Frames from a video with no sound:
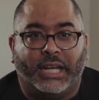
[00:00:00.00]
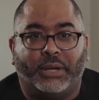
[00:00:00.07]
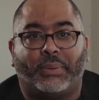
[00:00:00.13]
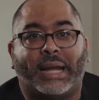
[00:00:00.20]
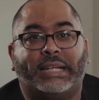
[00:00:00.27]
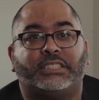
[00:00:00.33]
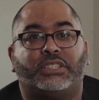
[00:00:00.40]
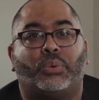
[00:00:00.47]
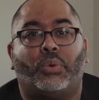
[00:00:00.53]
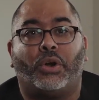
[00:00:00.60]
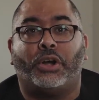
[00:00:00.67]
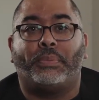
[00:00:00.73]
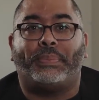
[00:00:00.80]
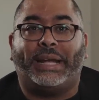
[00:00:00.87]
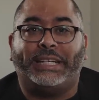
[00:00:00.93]
He writes, the
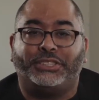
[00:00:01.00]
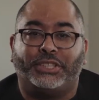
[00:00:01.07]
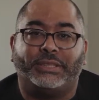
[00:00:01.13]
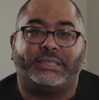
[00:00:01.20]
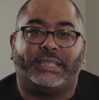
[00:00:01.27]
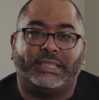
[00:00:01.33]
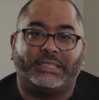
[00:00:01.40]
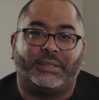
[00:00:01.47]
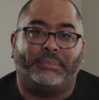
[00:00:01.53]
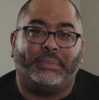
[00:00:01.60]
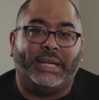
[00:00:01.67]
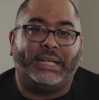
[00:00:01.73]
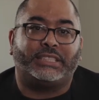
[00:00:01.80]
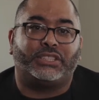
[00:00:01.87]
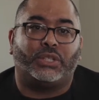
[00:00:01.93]
word patriotism
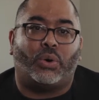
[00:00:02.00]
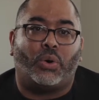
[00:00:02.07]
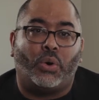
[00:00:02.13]
means to